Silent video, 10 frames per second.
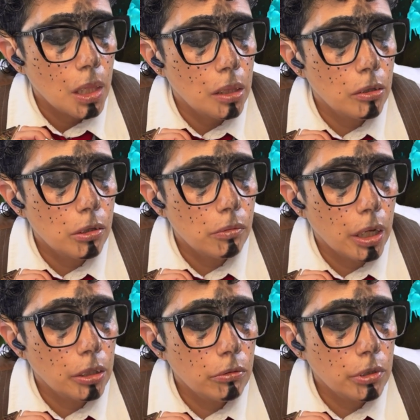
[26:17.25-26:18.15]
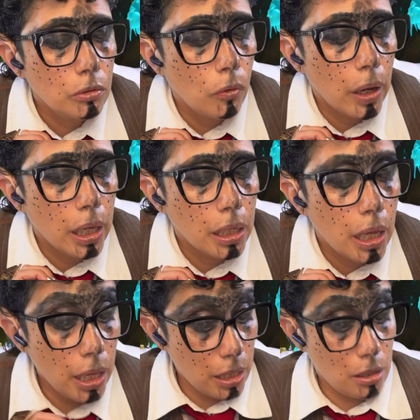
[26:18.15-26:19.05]
The director is Wayne
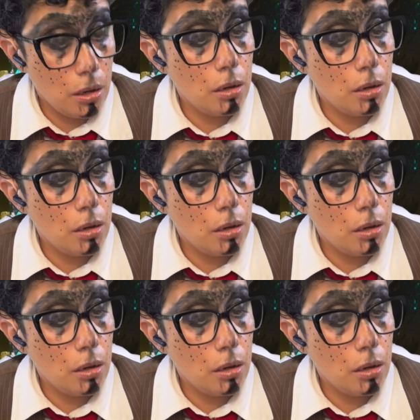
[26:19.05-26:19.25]
Ang.